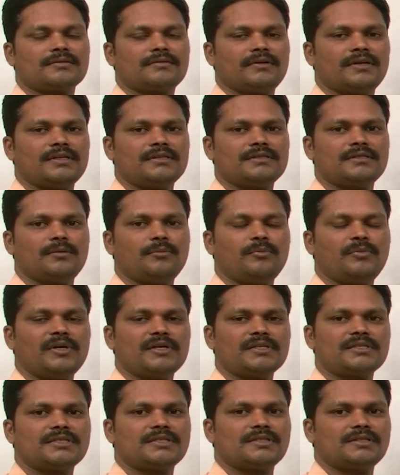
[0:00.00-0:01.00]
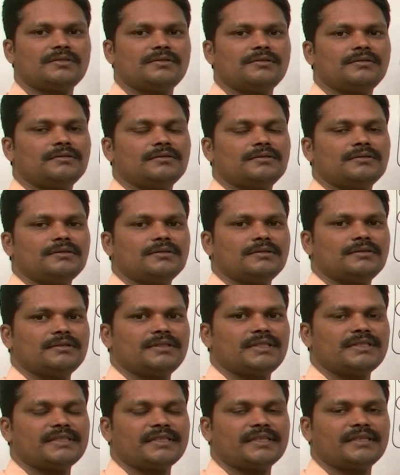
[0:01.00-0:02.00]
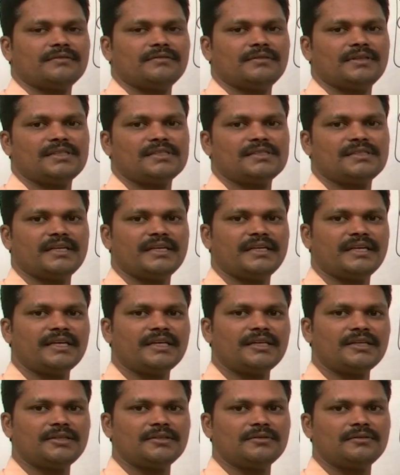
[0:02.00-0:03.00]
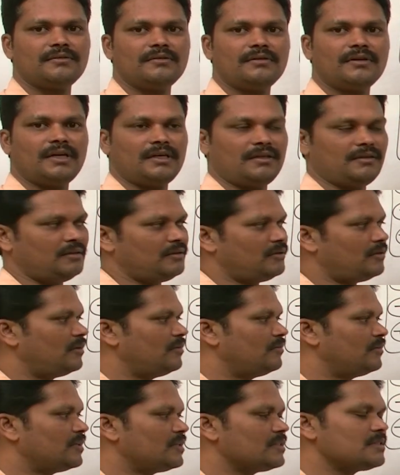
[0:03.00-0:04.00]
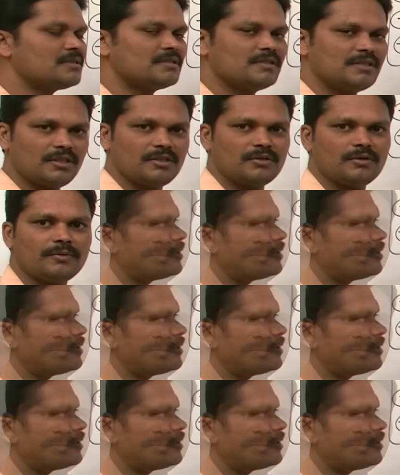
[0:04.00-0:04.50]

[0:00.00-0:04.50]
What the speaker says: One is the positive, the second one is the negative, and the third one is 0.